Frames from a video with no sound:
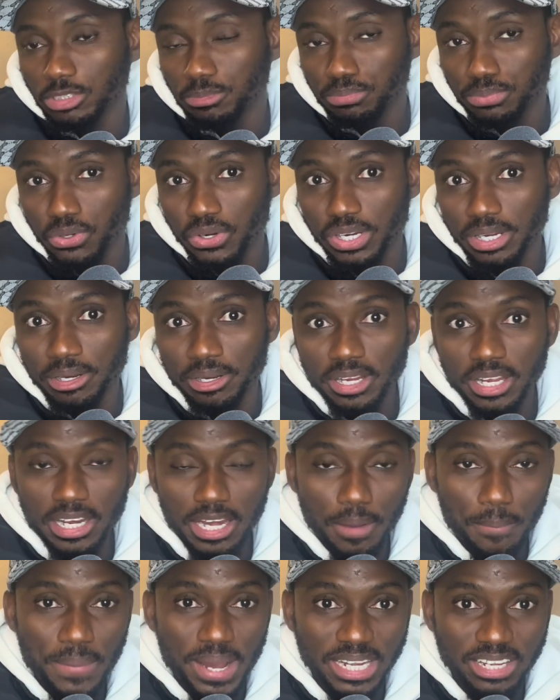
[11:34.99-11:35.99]
Put it in
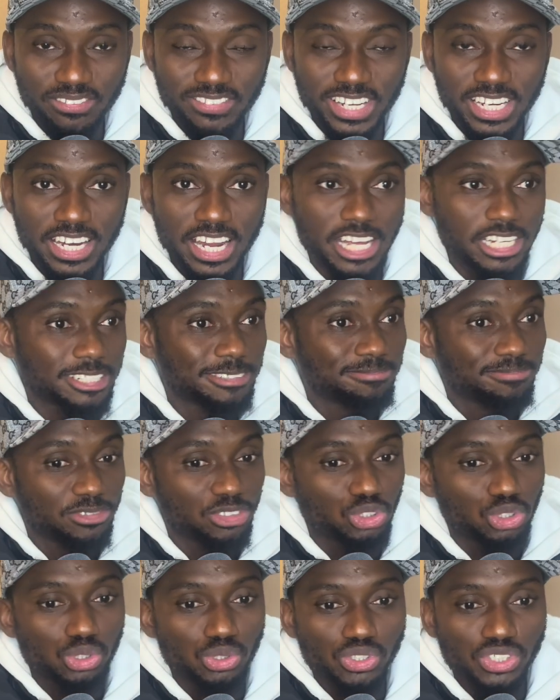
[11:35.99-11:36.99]
the back of the net,
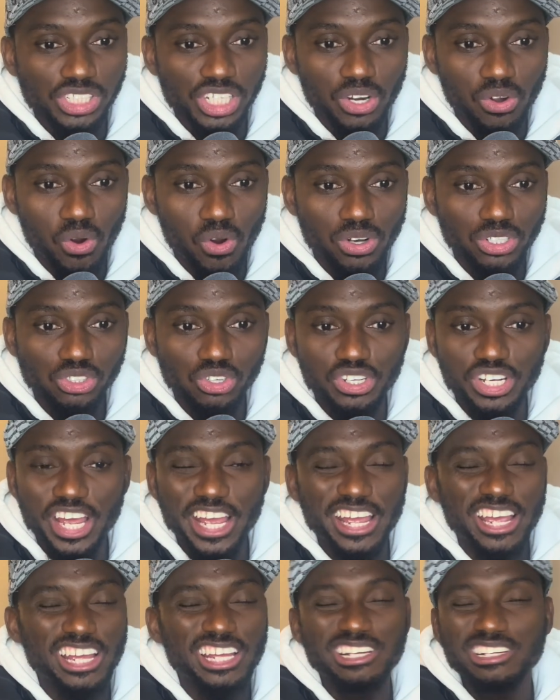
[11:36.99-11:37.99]
2-0. So
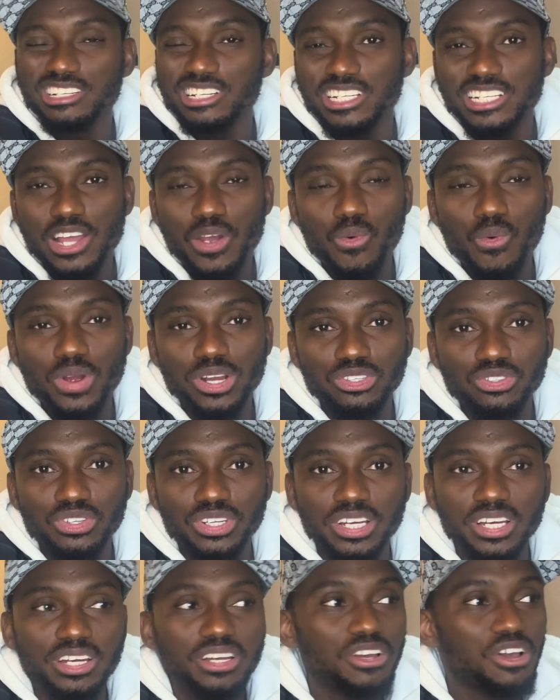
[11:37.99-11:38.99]
they went to
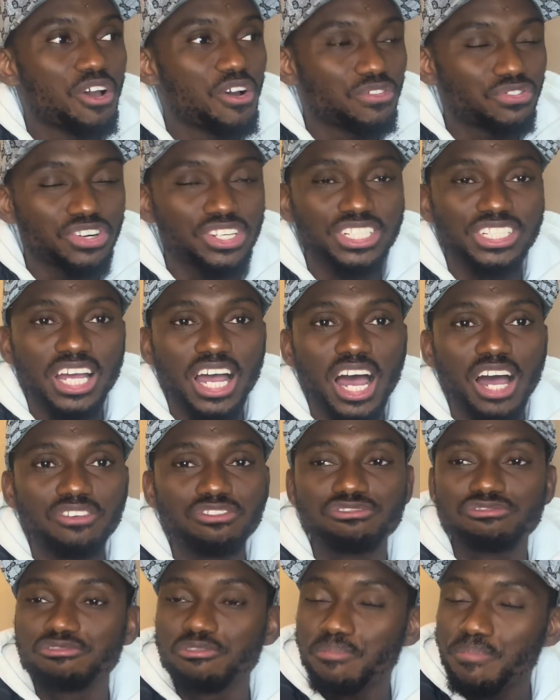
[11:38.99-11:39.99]
the first
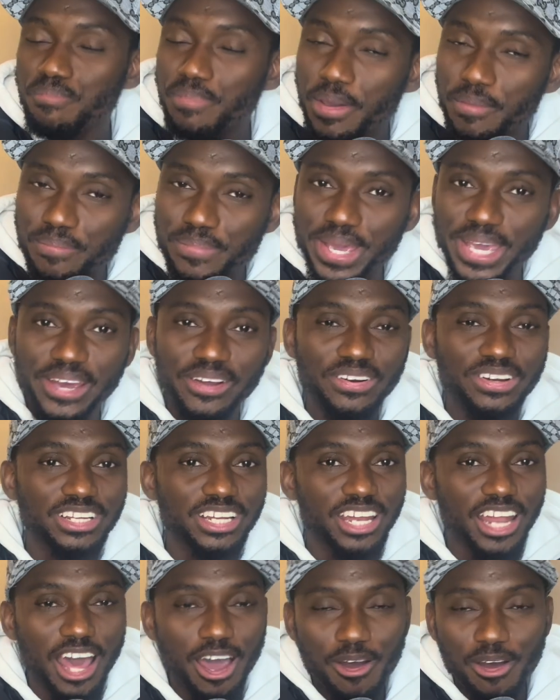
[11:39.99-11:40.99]
half. Prepare.
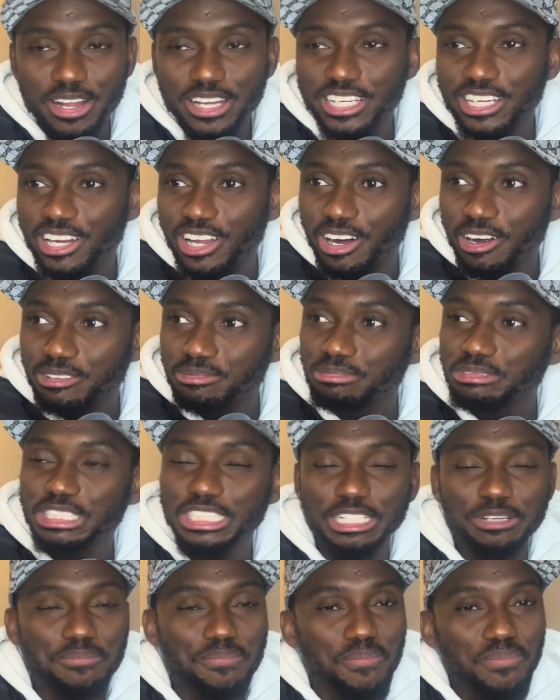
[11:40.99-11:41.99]
Now,
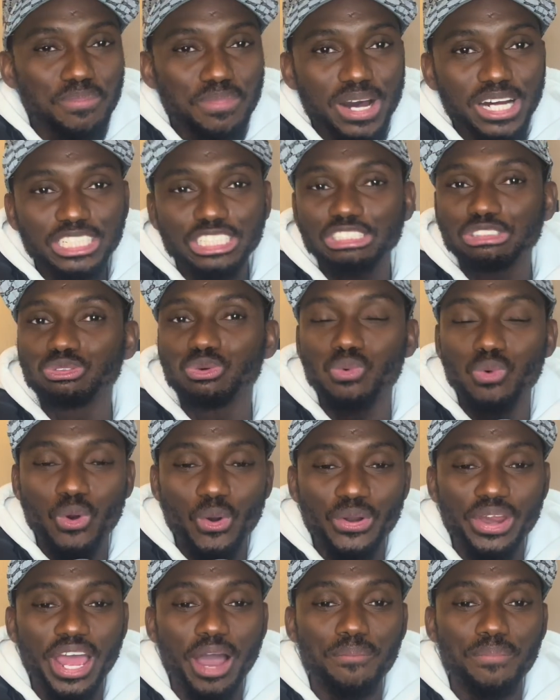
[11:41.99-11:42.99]
nothing much to
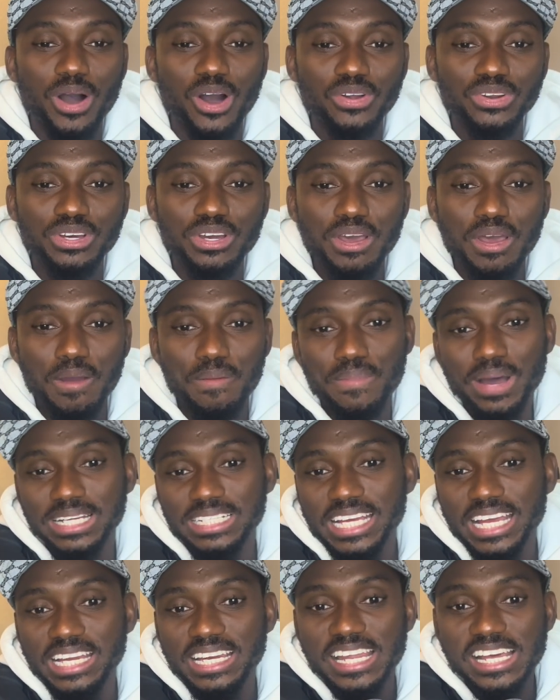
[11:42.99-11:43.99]
worry about.
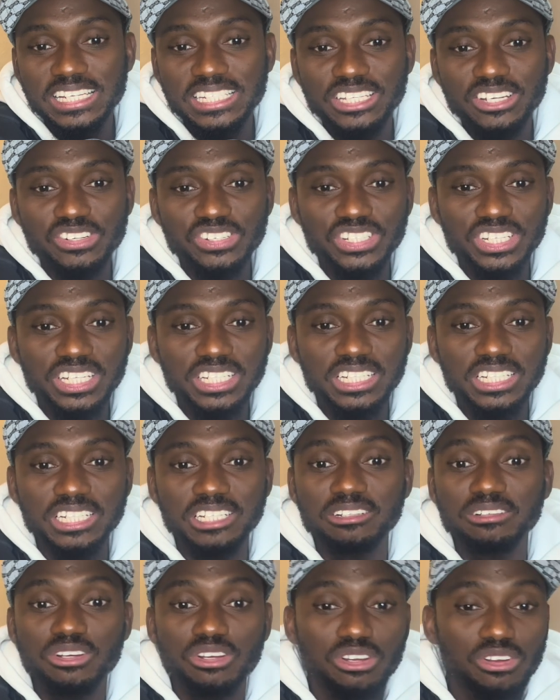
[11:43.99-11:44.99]
But hey, Leicester
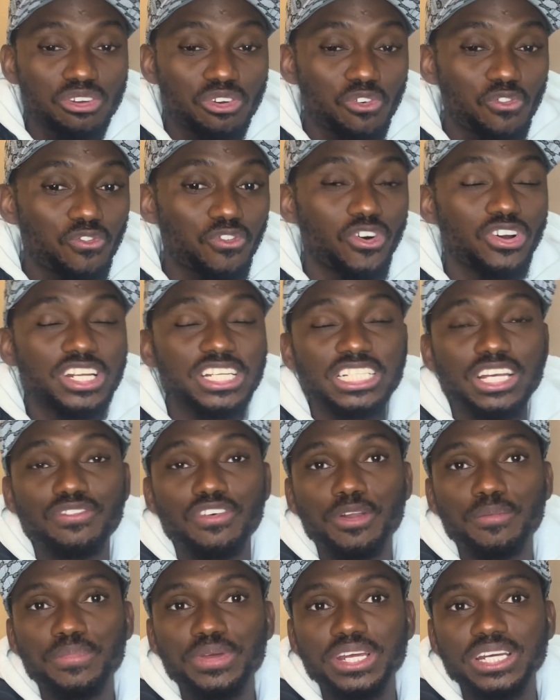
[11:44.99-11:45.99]
City,
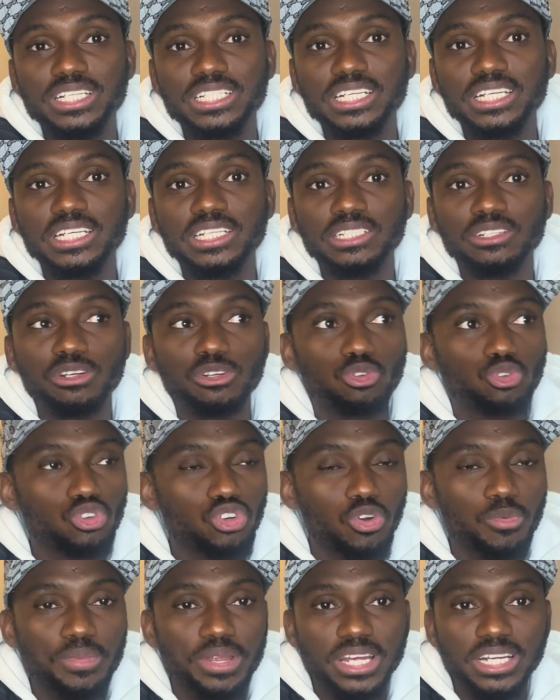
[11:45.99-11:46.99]
47 minutes in,
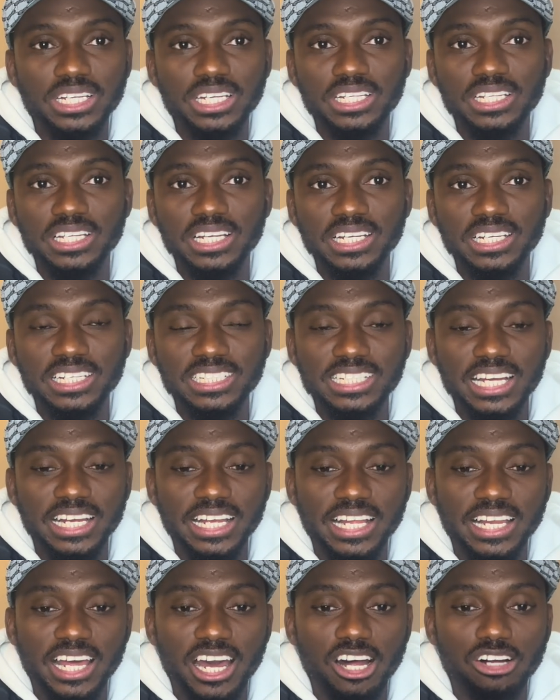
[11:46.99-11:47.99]
2 minutes in, then the
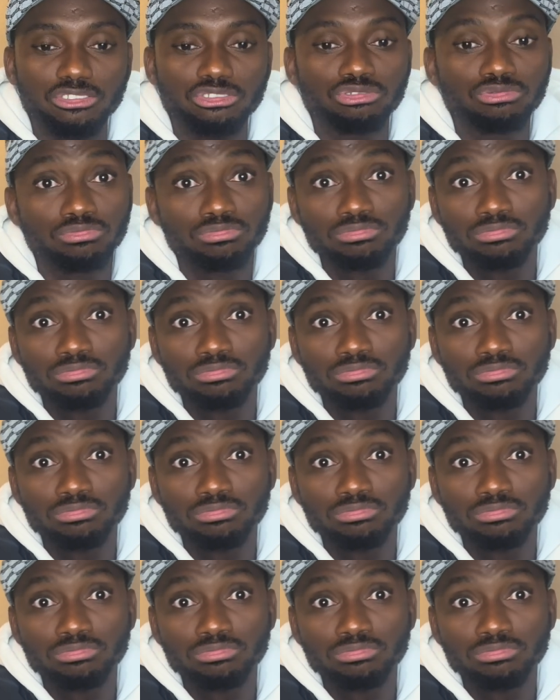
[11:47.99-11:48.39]
second half.